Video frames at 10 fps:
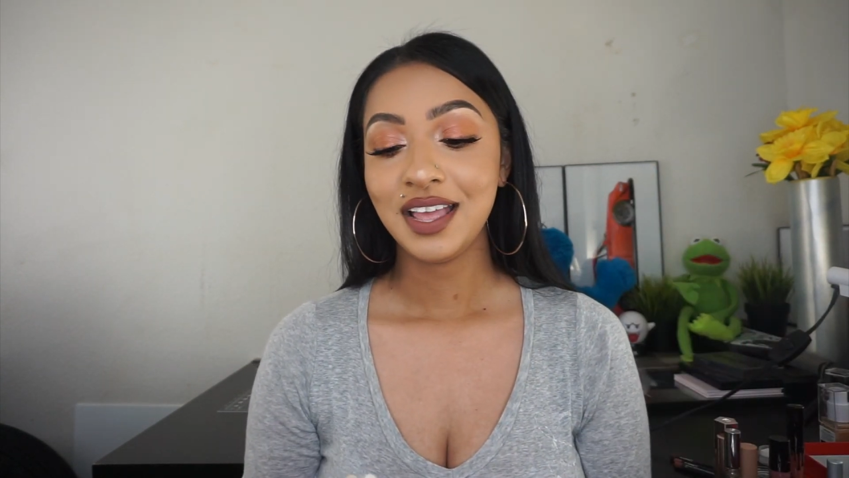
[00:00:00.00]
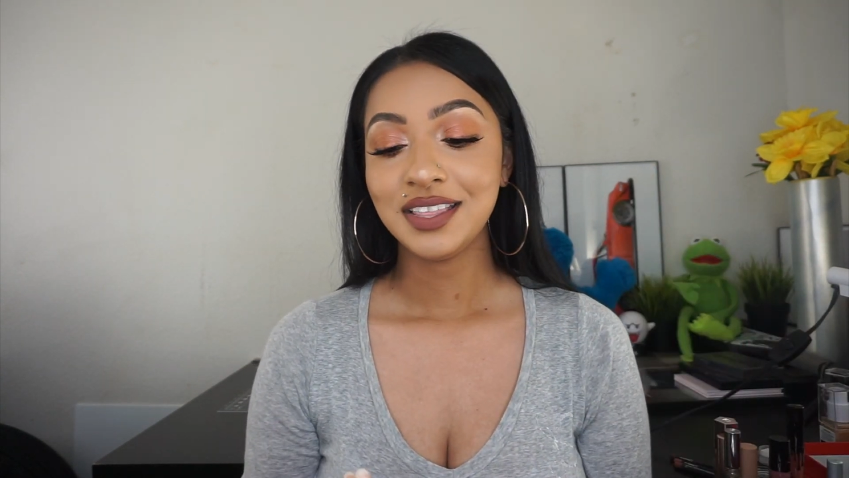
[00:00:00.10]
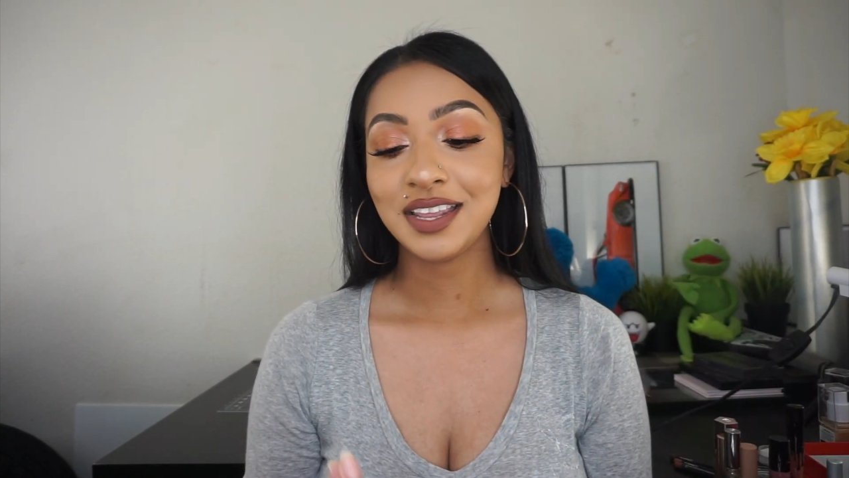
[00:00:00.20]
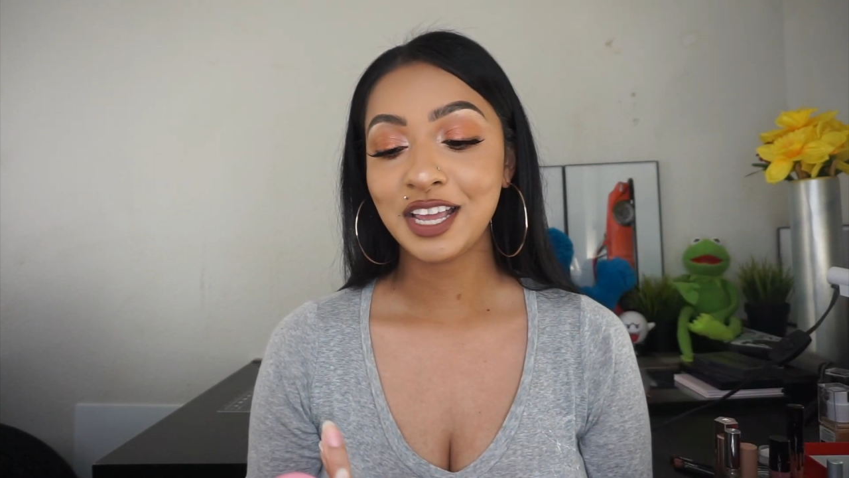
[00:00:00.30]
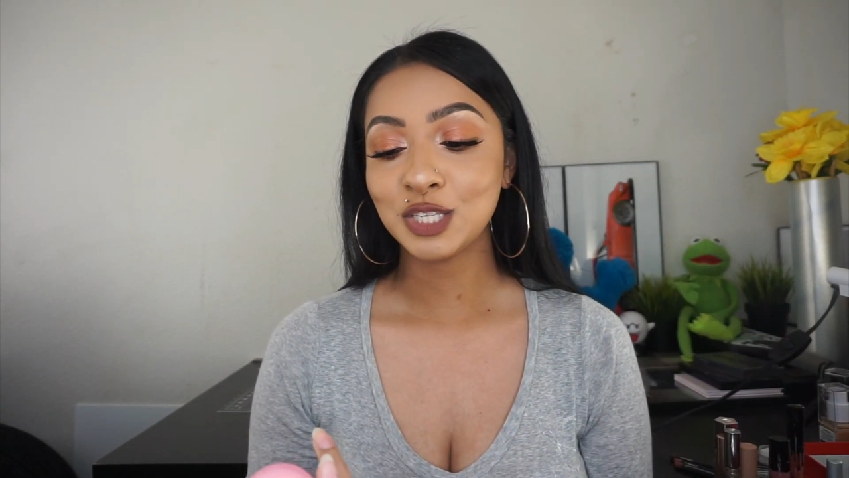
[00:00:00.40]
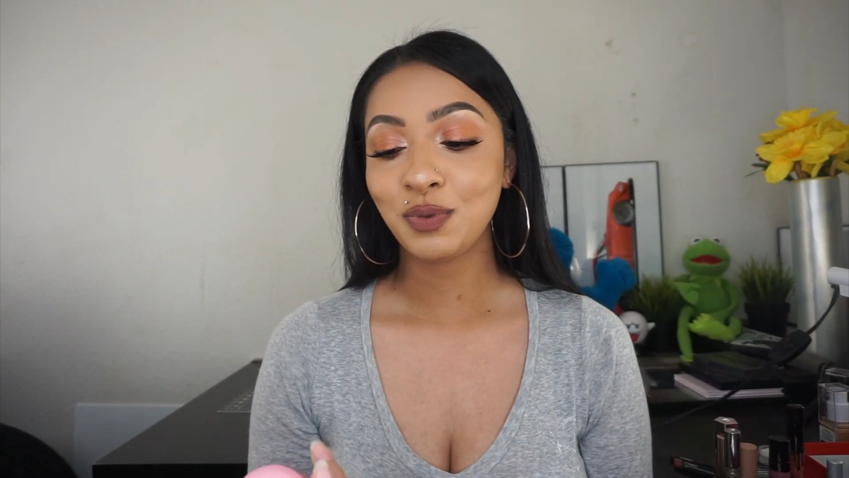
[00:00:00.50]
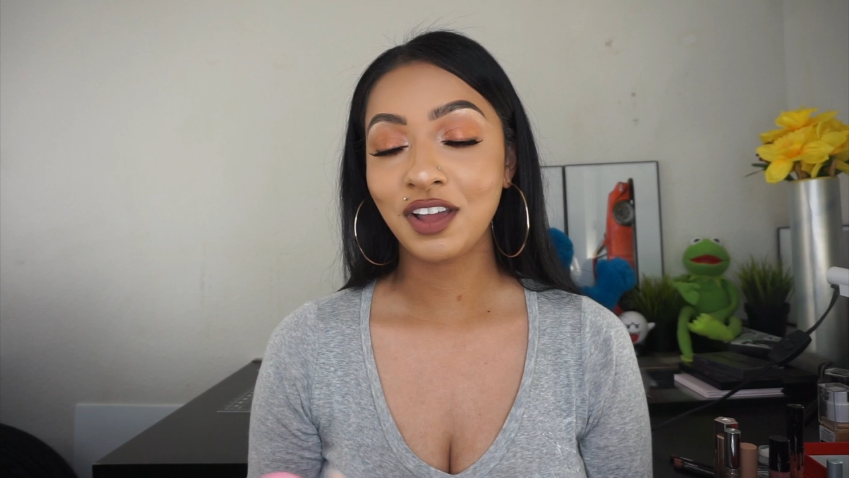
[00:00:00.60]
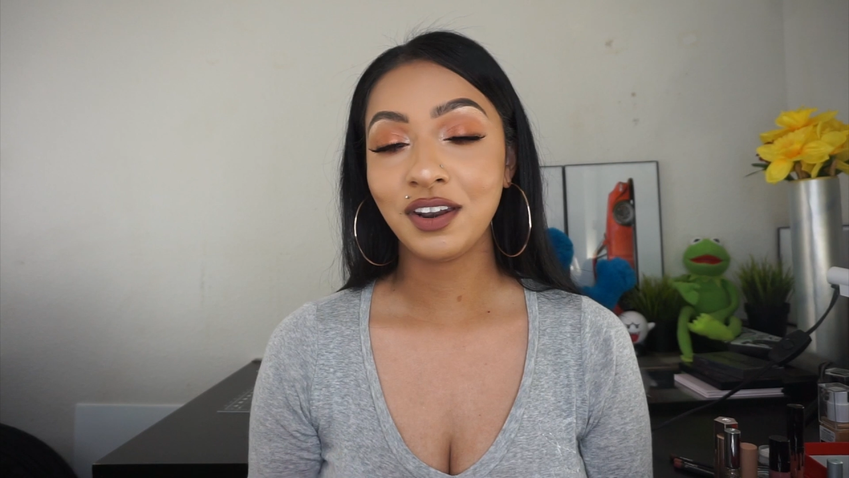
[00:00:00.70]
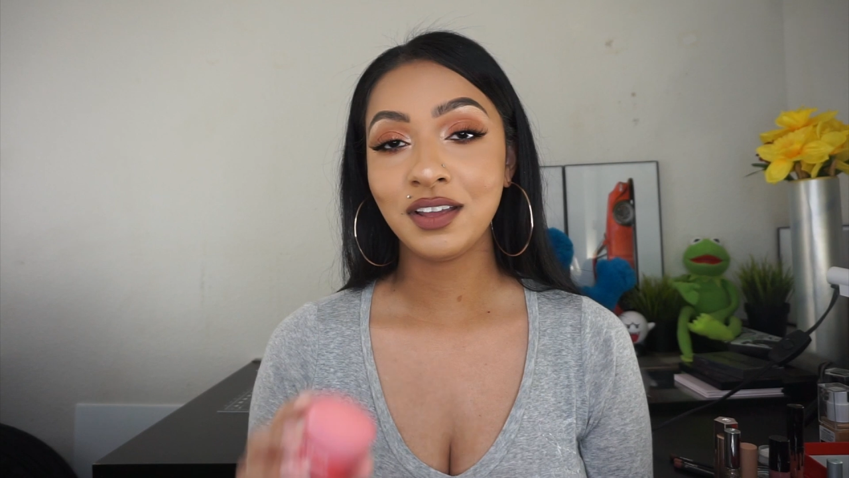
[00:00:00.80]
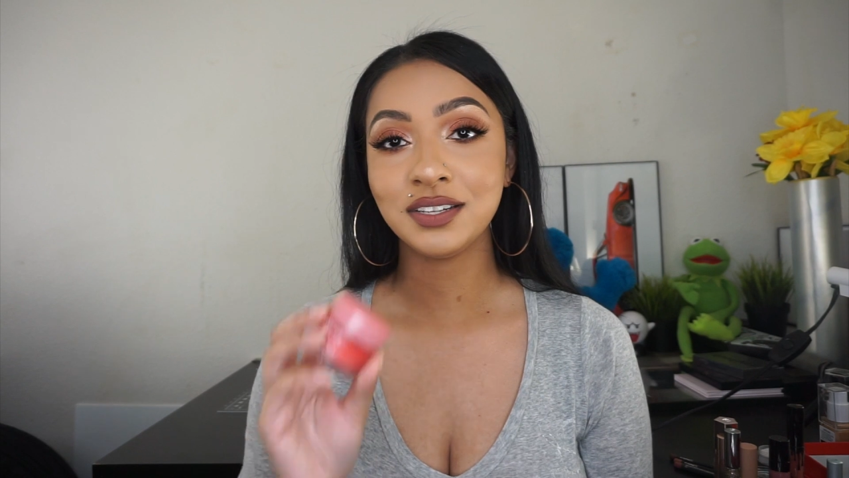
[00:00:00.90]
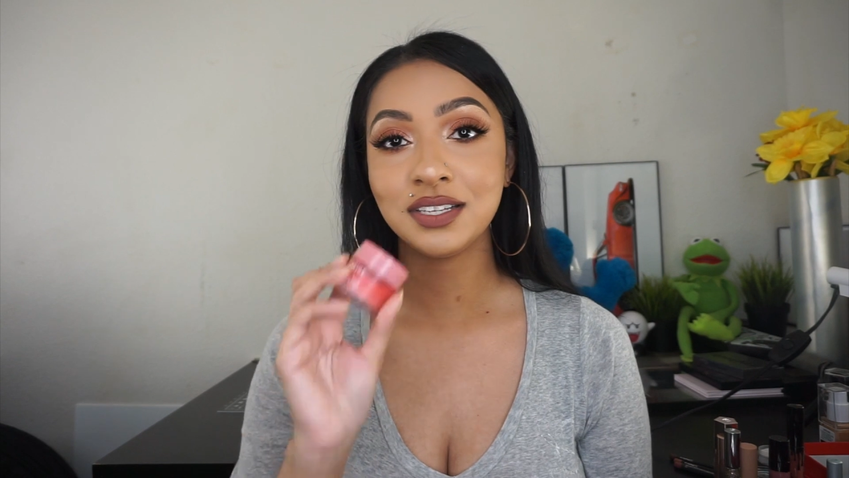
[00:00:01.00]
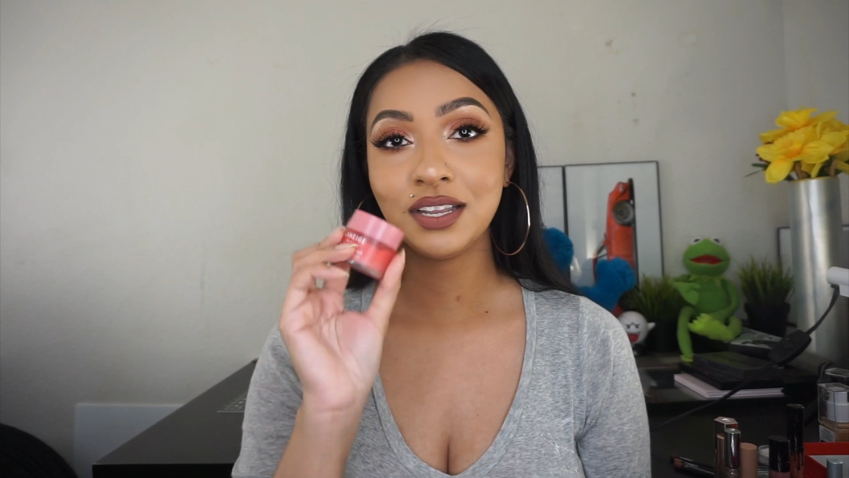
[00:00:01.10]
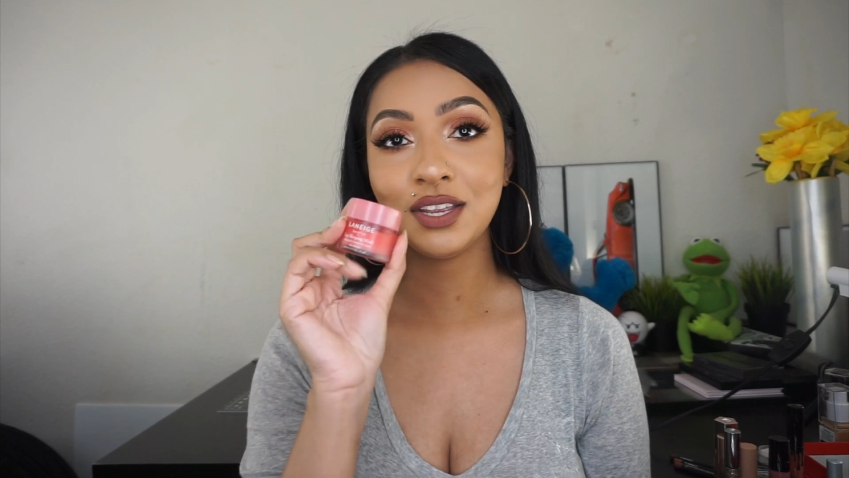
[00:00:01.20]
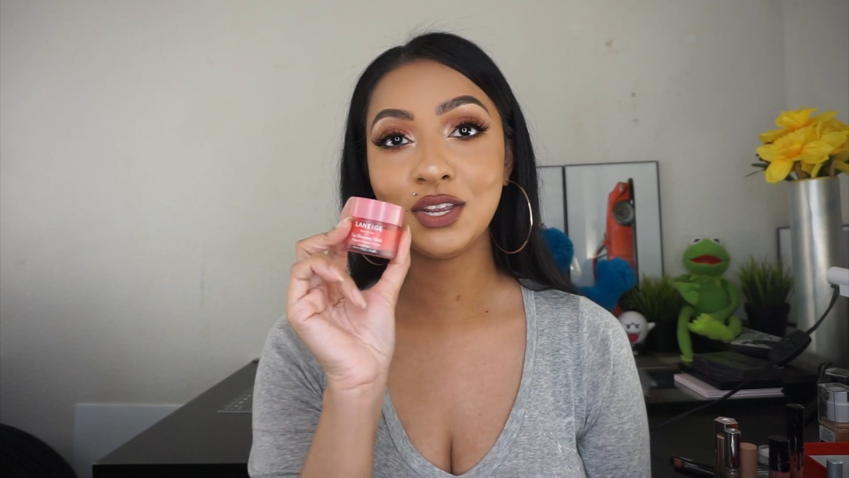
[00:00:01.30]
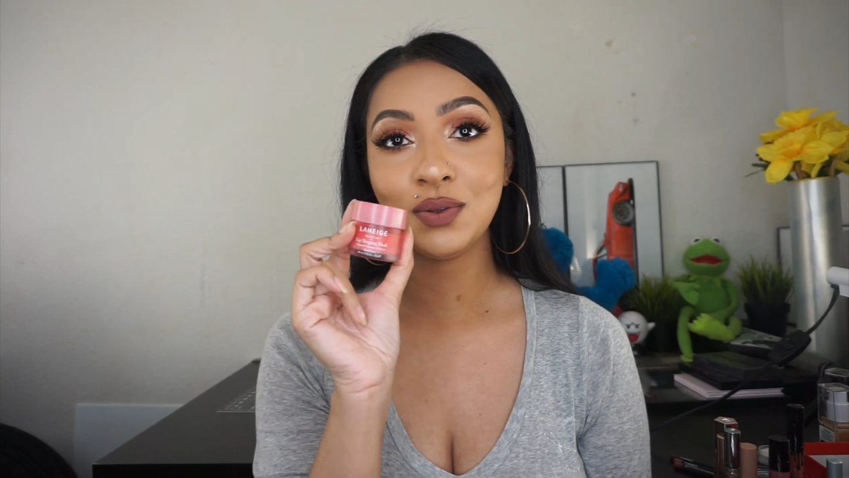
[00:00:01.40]
The next product,
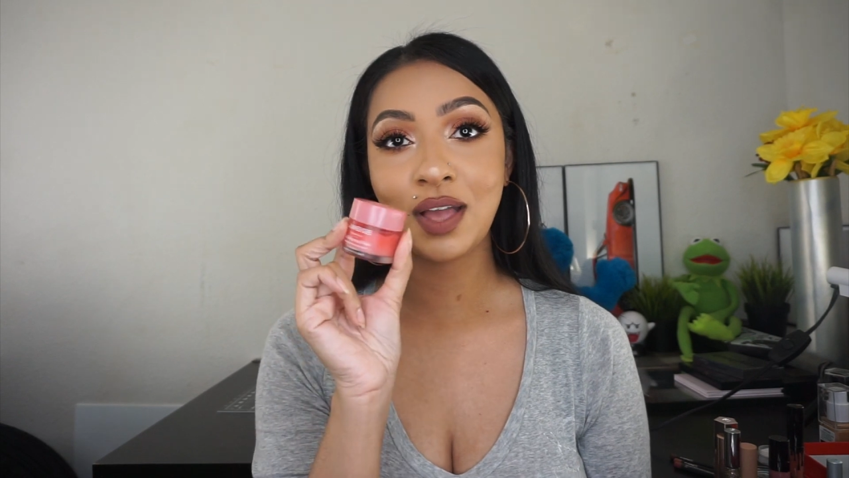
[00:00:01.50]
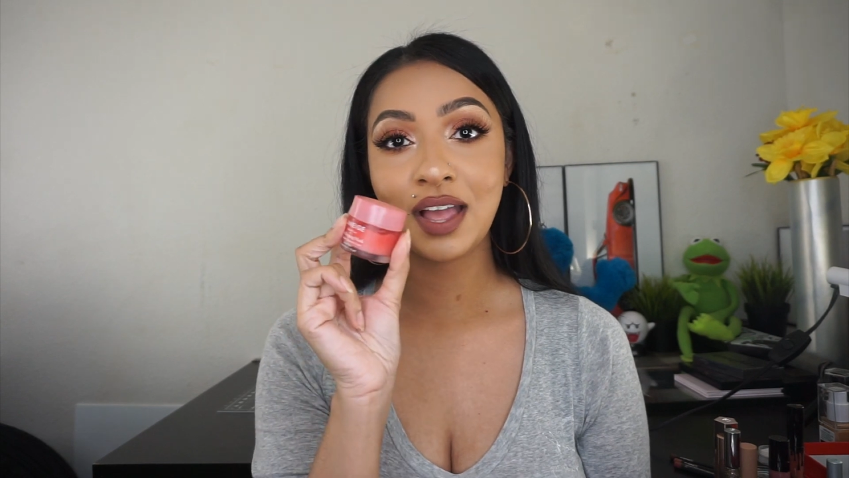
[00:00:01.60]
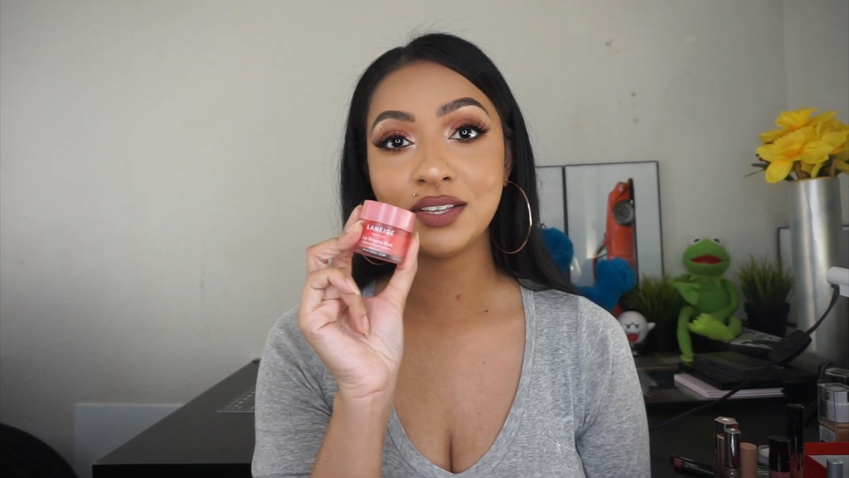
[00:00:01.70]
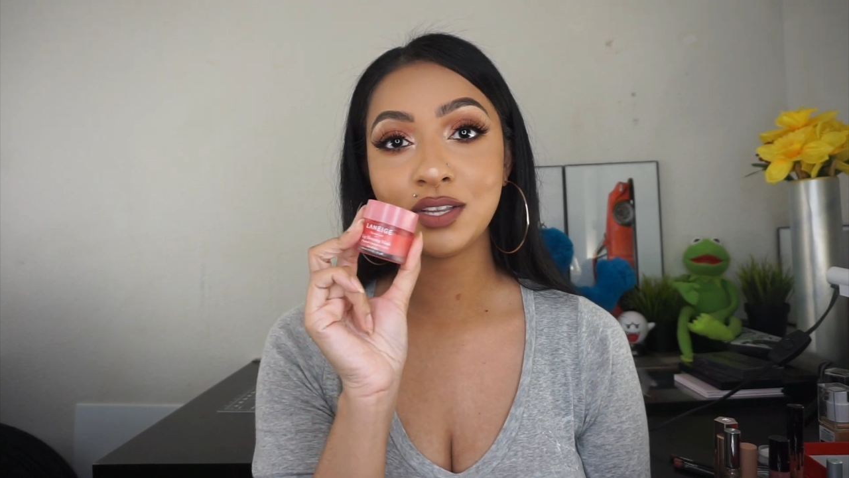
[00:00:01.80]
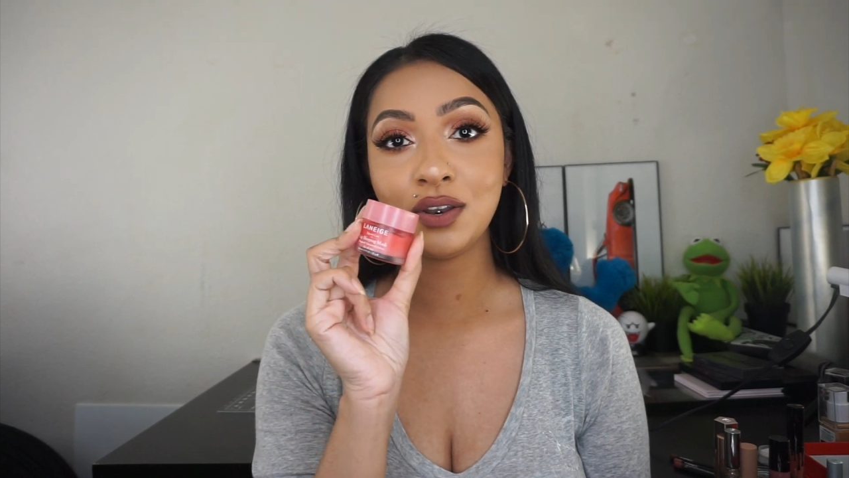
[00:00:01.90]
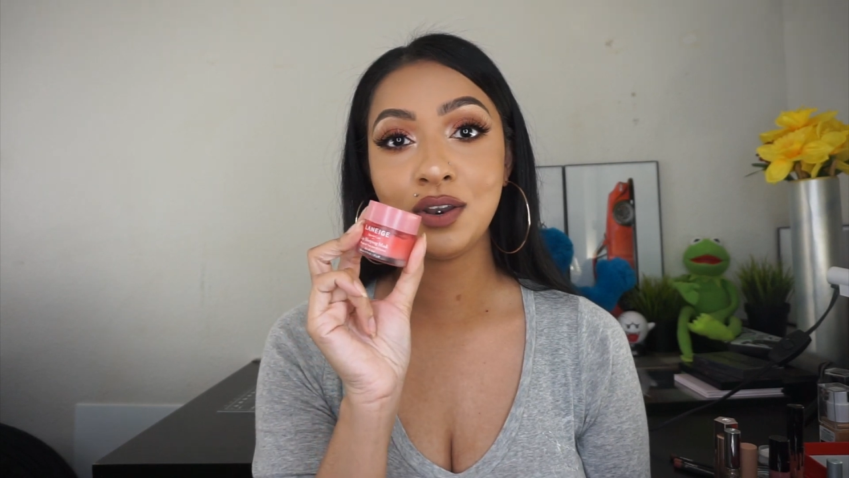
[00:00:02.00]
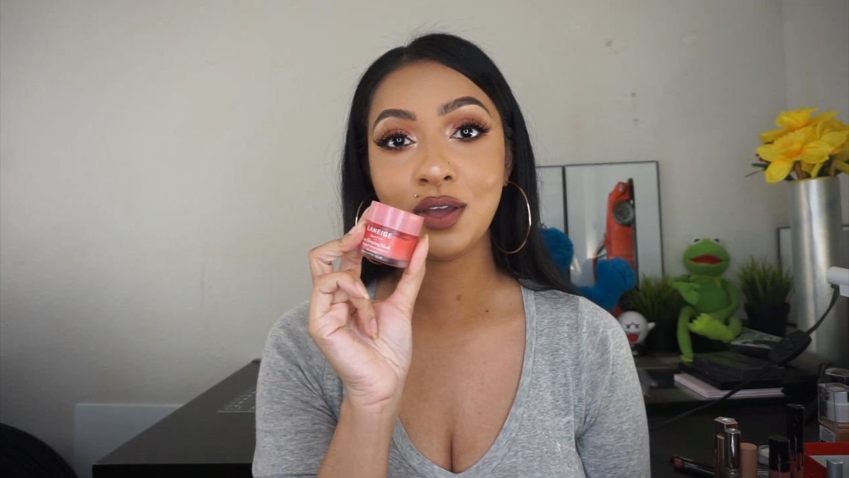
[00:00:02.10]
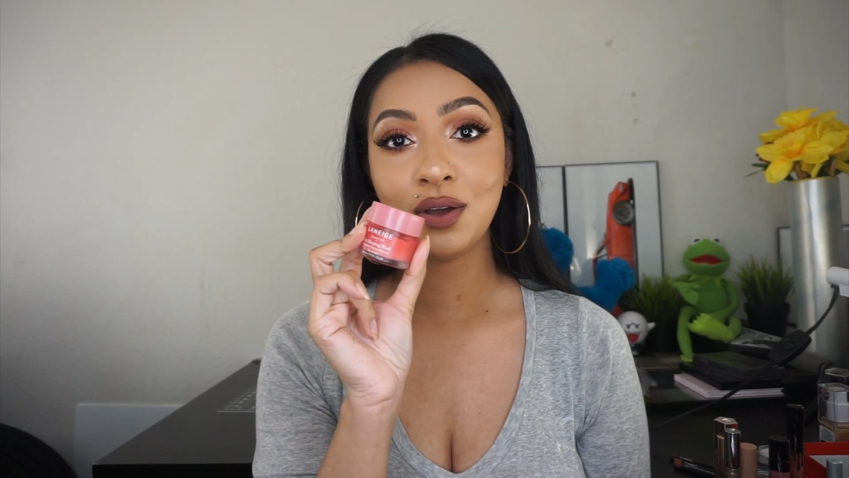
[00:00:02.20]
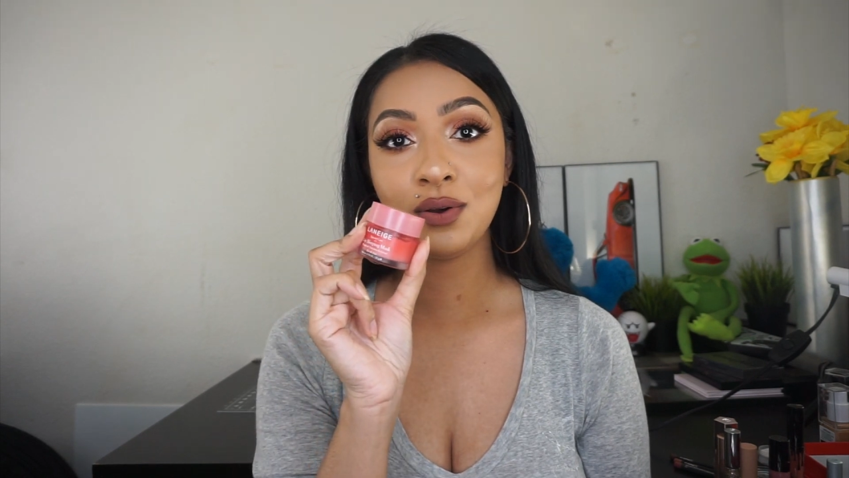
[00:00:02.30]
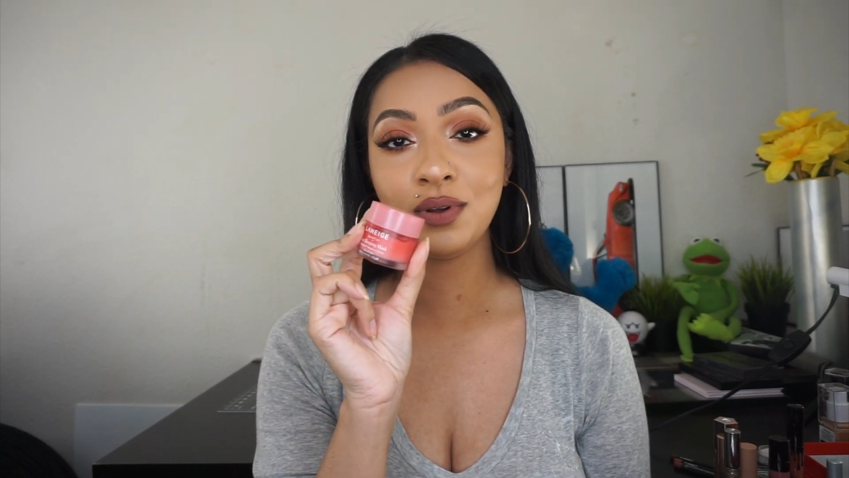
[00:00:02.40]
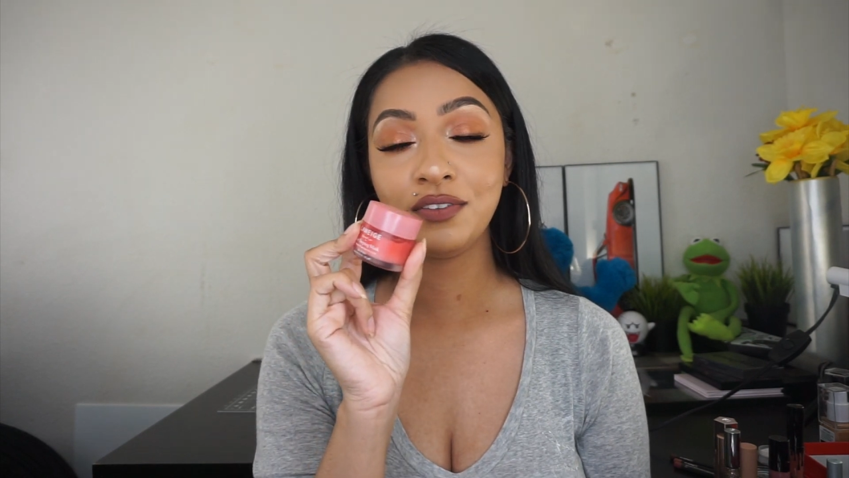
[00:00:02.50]
you guys know,